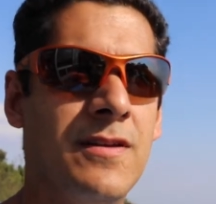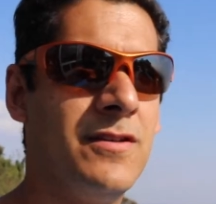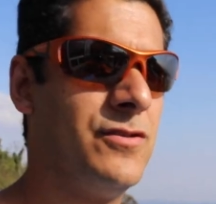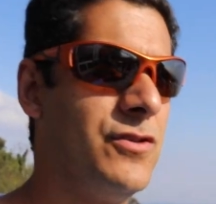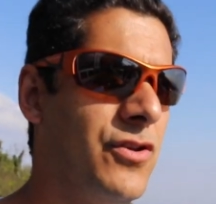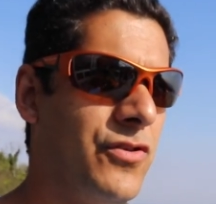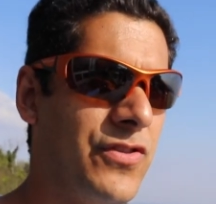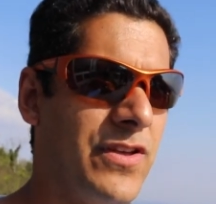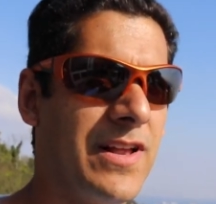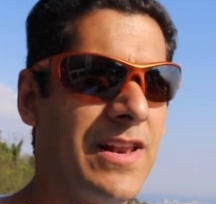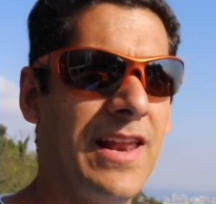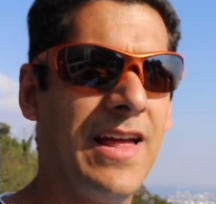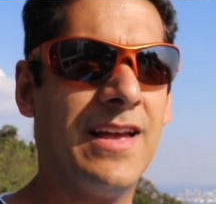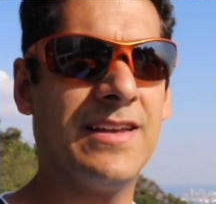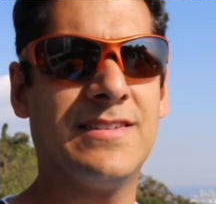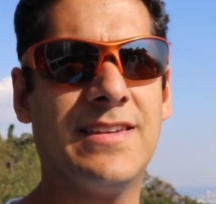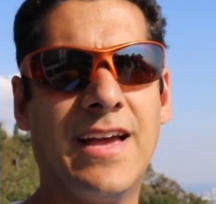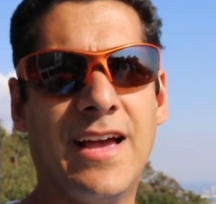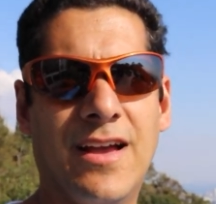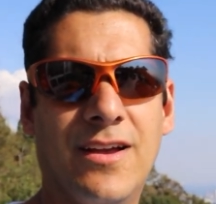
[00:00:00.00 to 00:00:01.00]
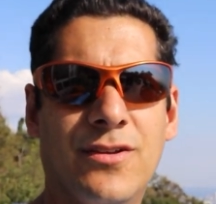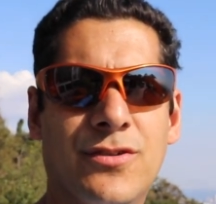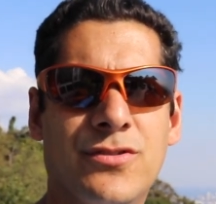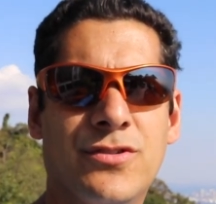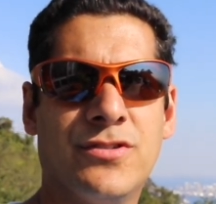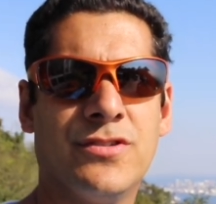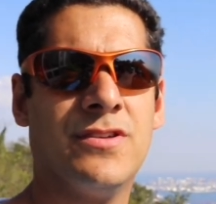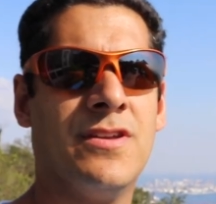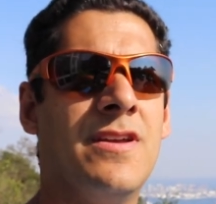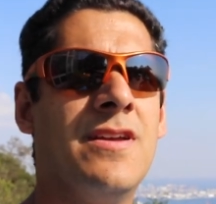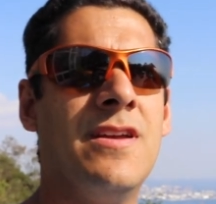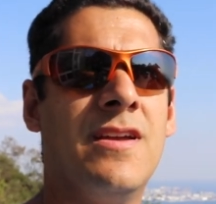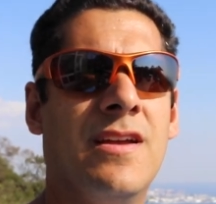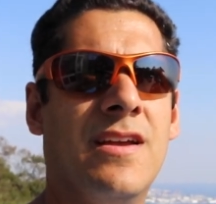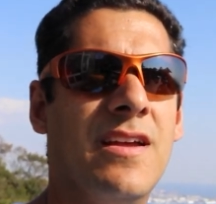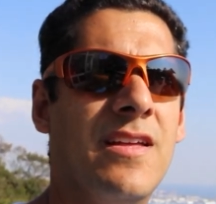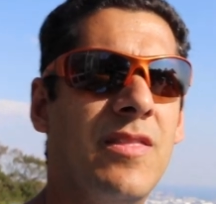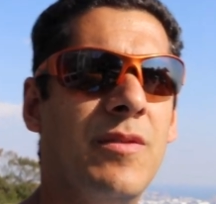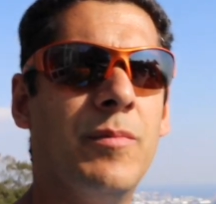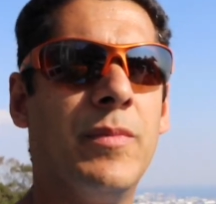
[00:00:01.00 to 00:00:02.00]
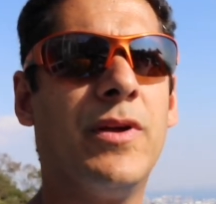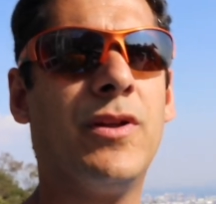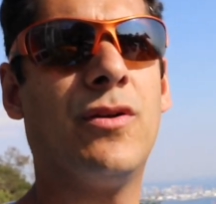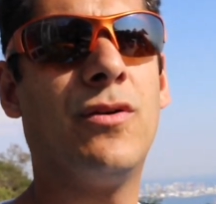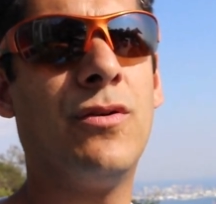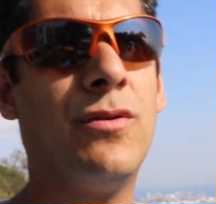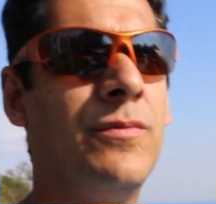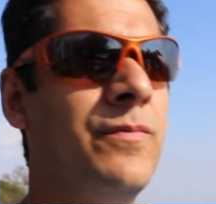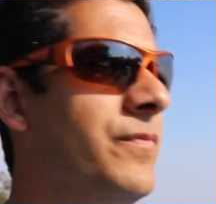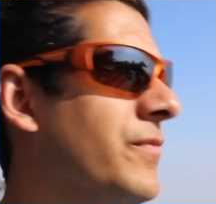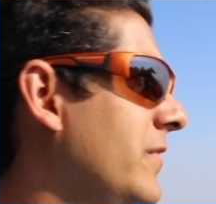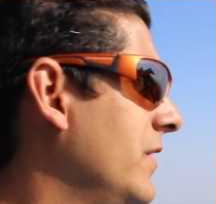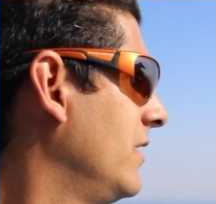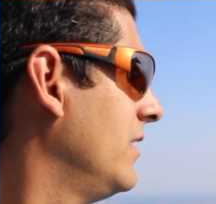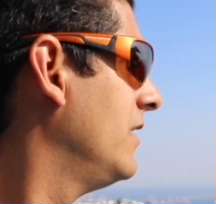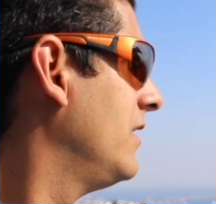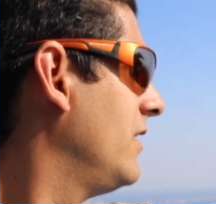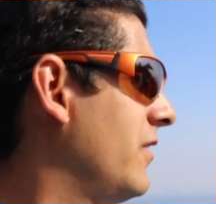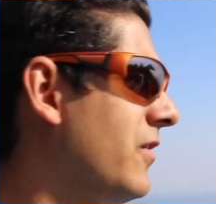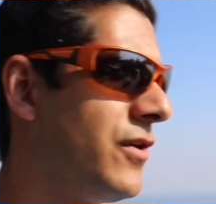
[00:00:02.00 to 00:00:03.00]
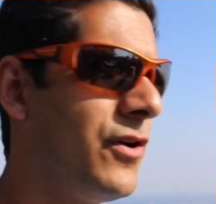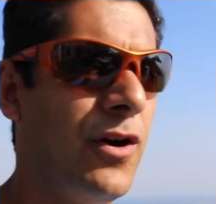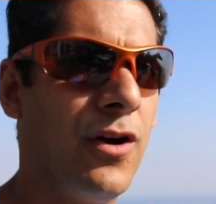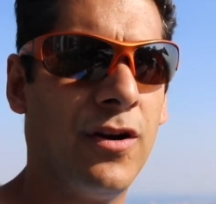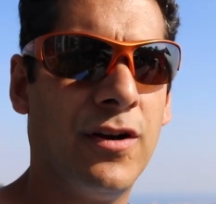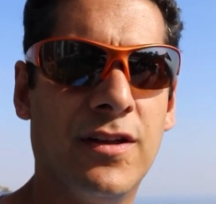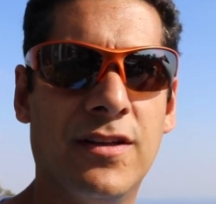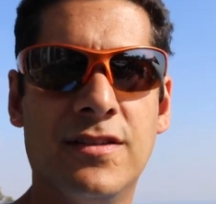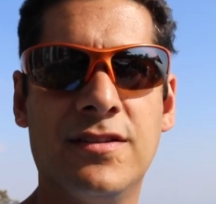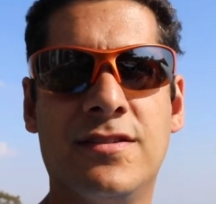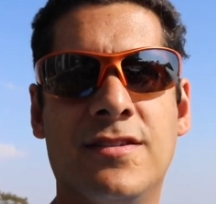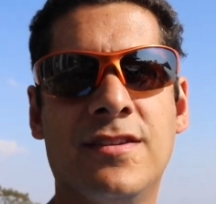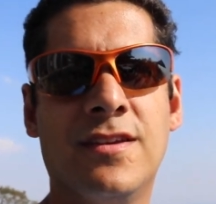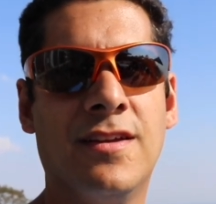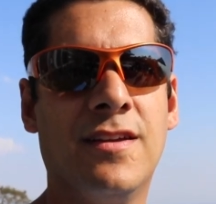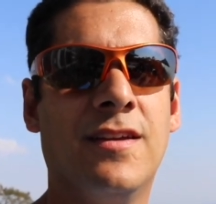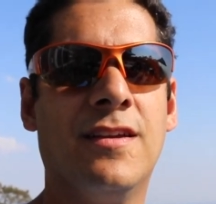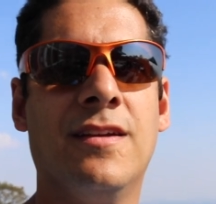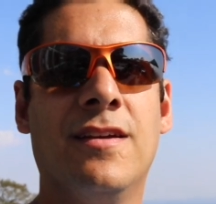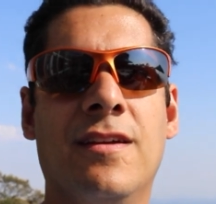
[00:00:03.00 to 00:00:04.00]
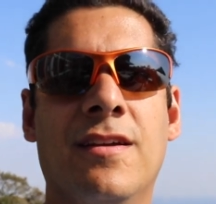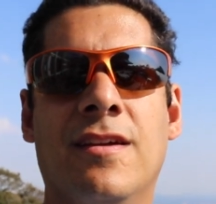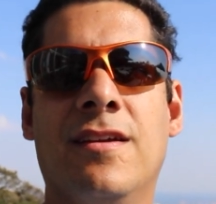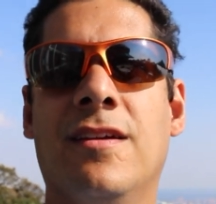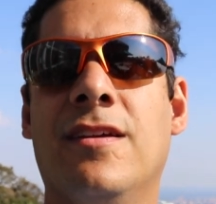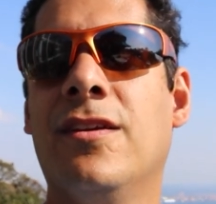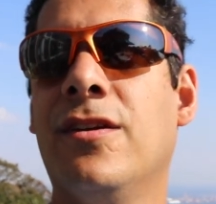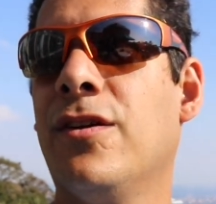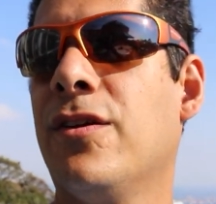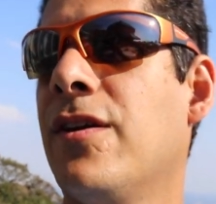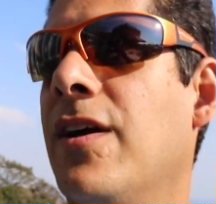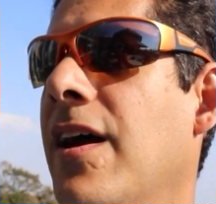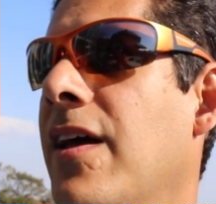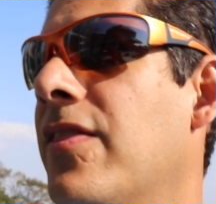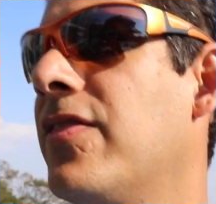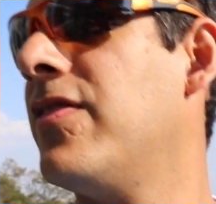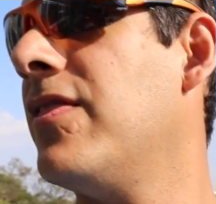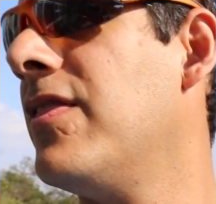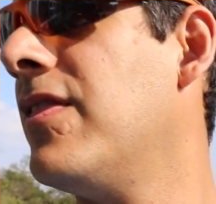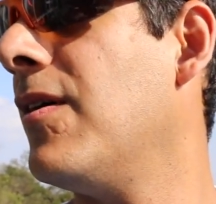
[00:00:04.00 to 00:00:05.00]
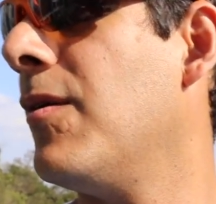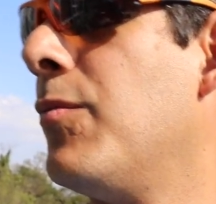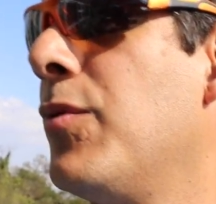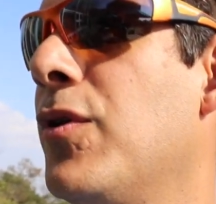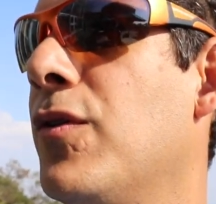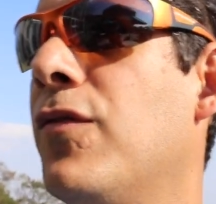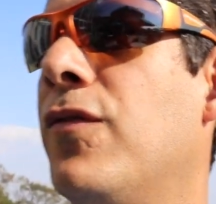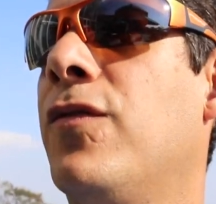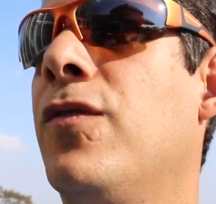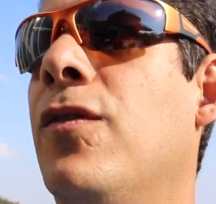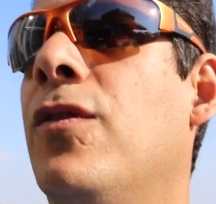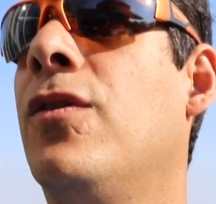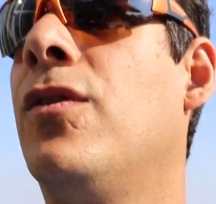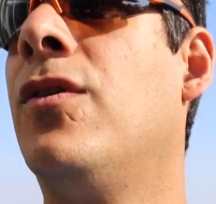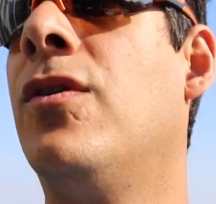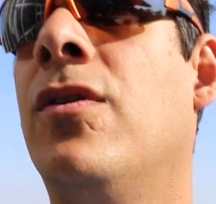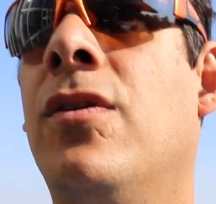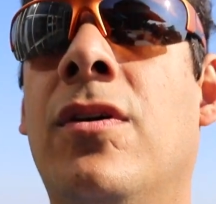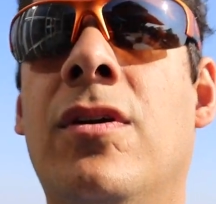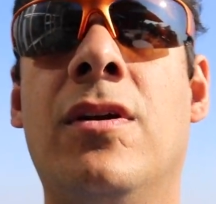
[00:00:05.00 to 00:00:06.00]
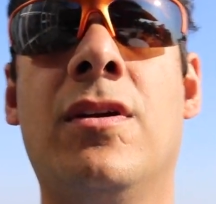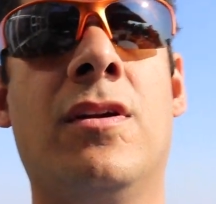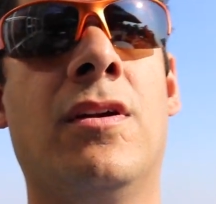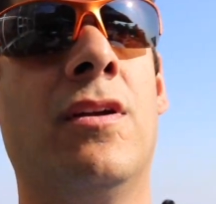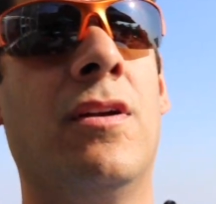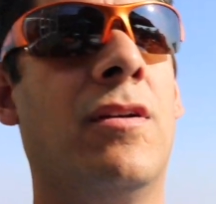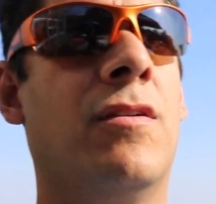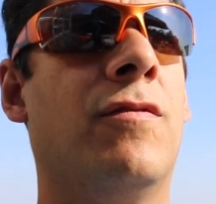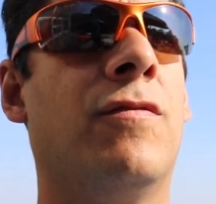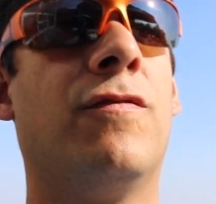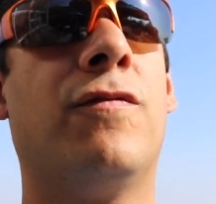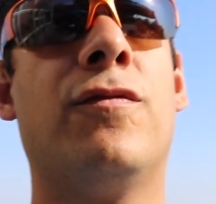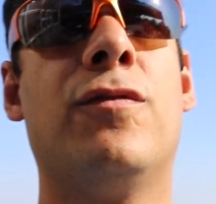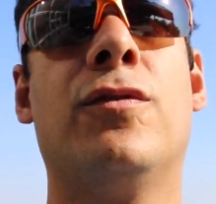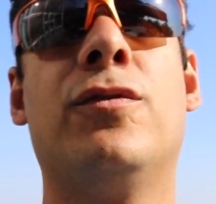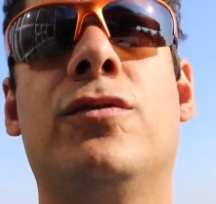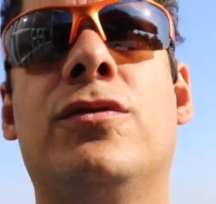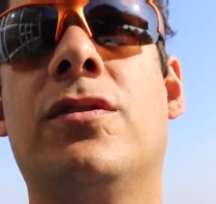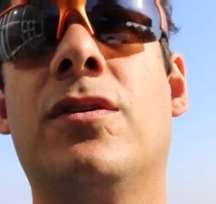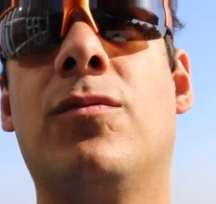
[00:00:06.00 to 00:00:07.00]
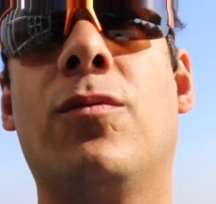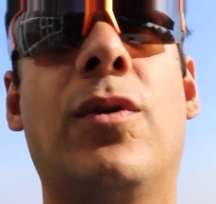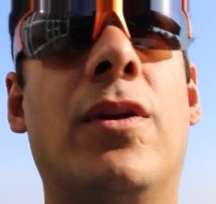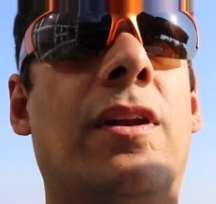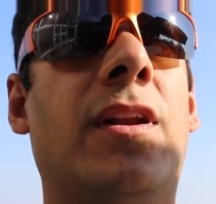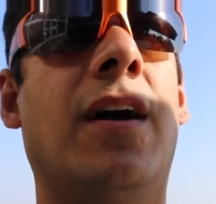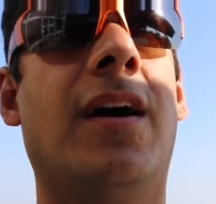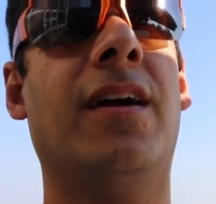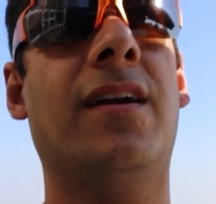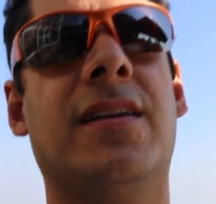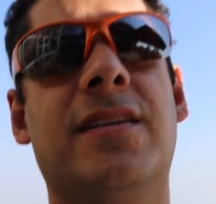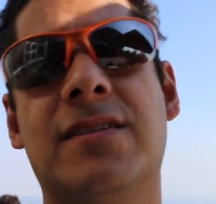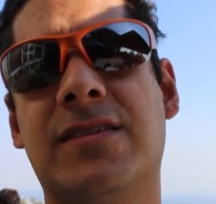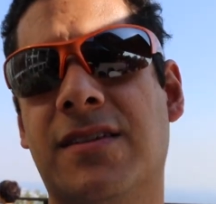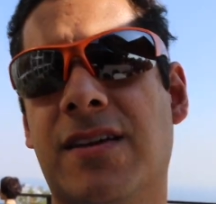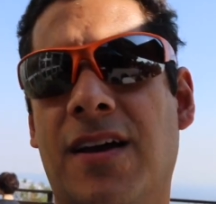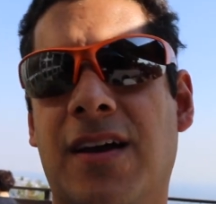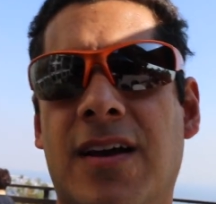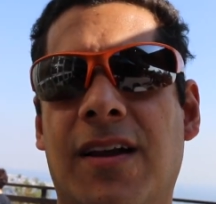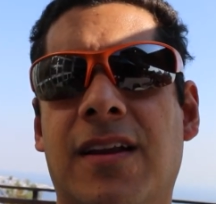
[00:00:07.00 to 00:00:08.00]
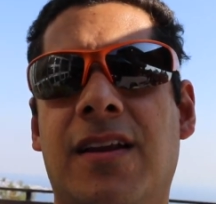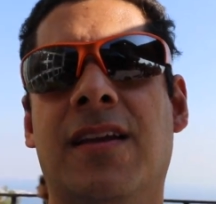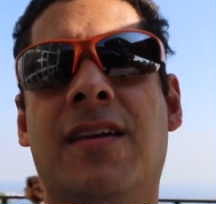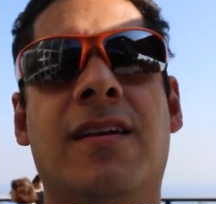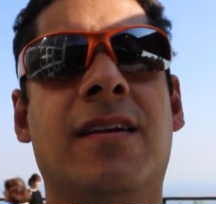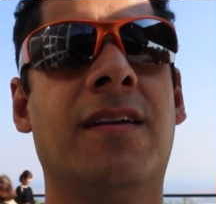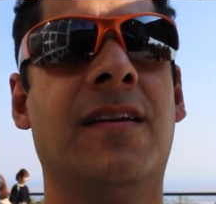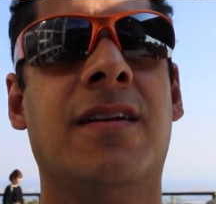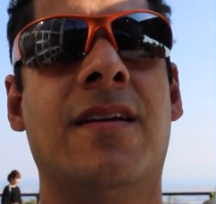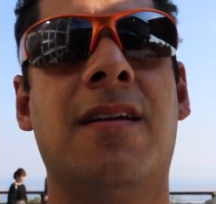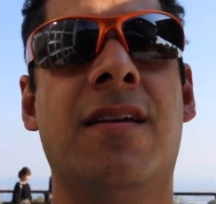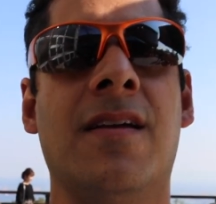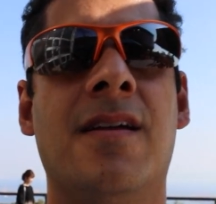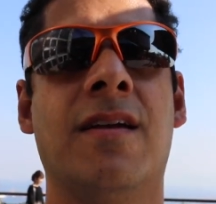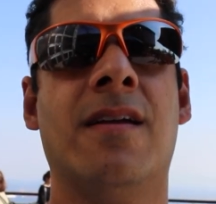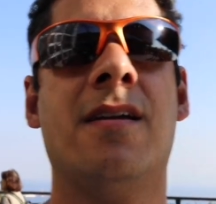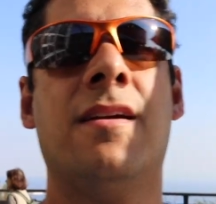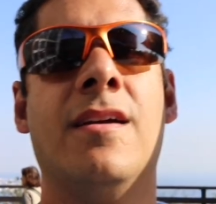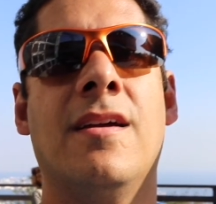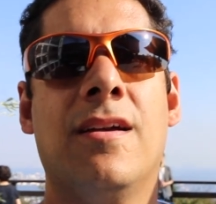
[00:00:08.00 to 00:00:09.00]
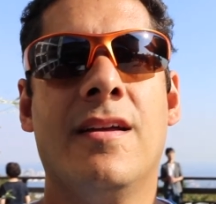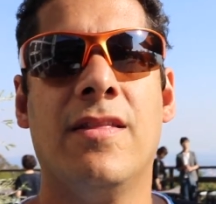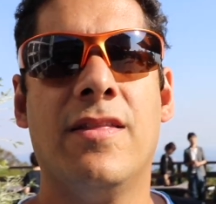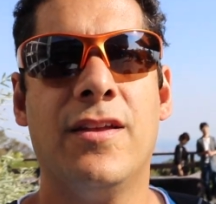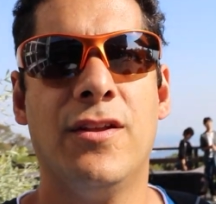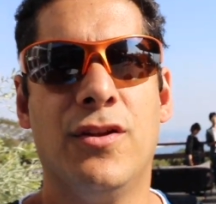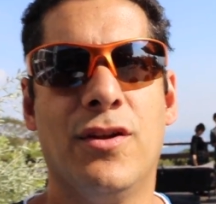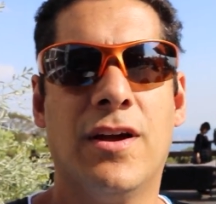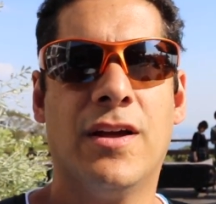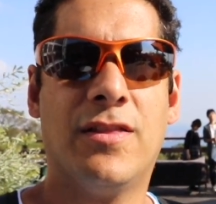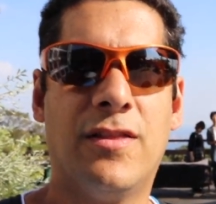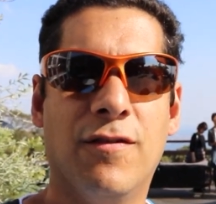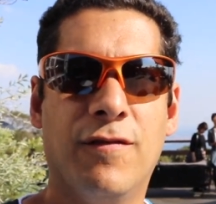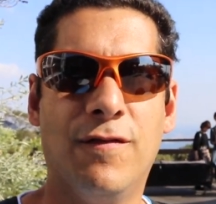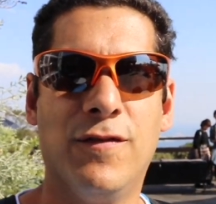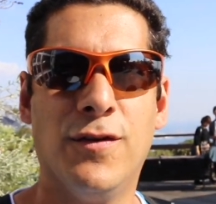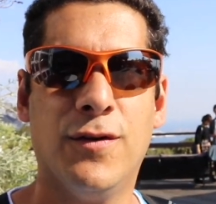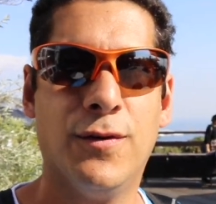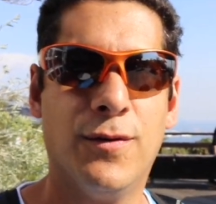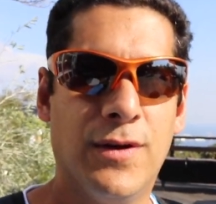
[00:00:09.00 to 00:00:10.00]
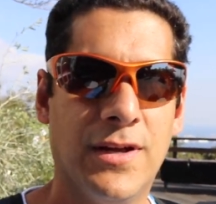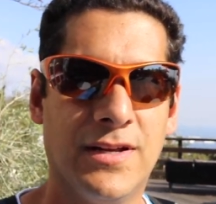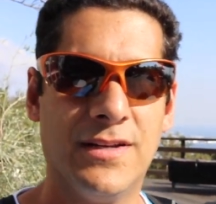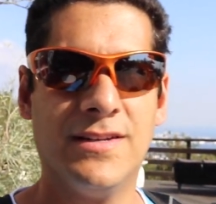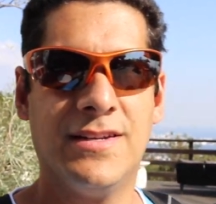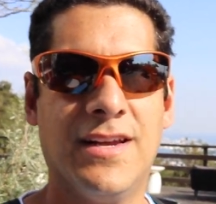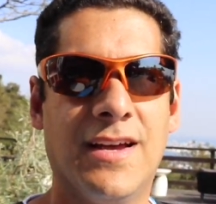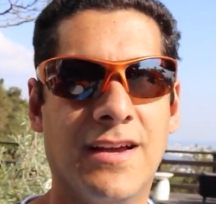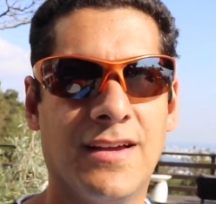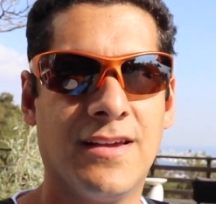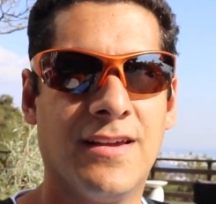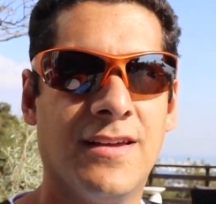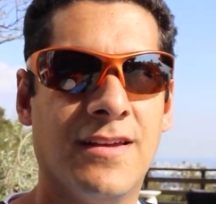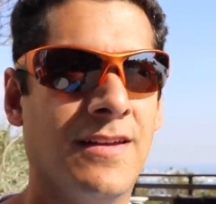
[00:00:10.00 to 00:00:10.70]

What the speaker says: So at the glass house in the middle of the gardens, you got the beautiful fruits and whatnot inside. Then you got the viewing deck.